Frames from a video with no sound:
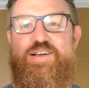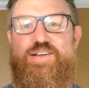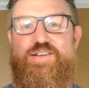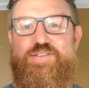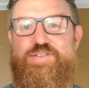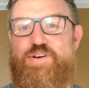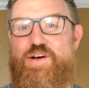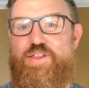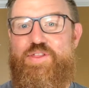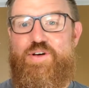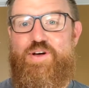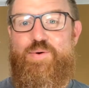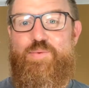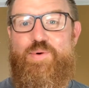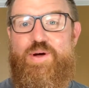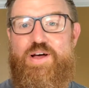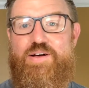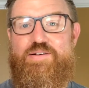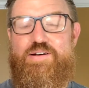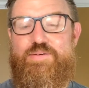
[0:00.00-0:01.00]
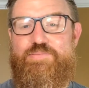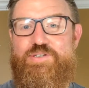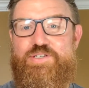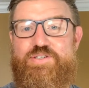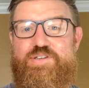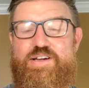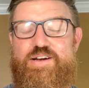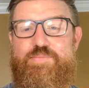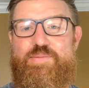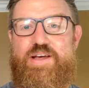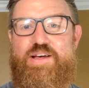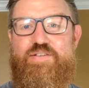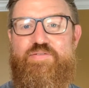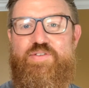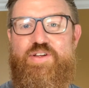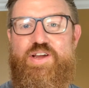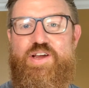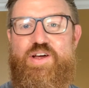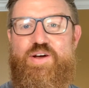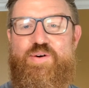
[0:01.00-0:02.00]
So I thought, well, I'm just gonna make a
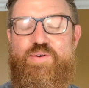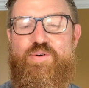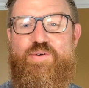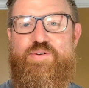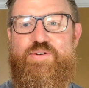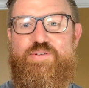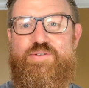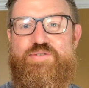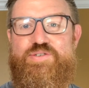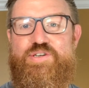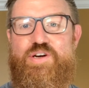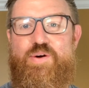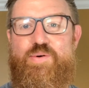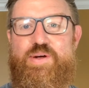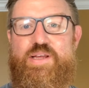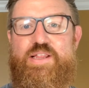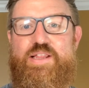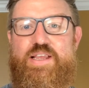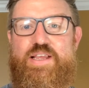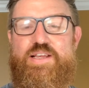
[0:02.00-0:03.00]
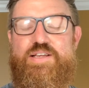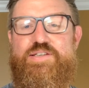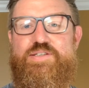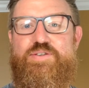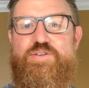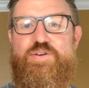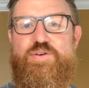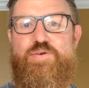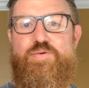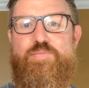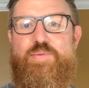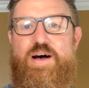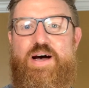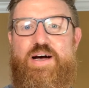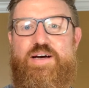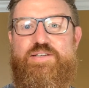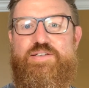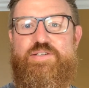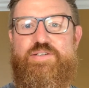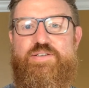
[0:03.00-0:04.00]
video showing these two
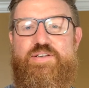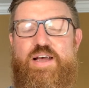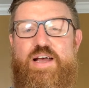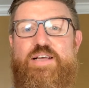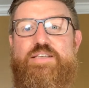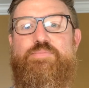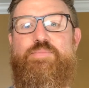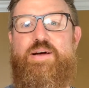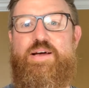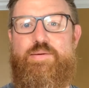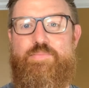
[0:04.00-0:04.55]
boxes as my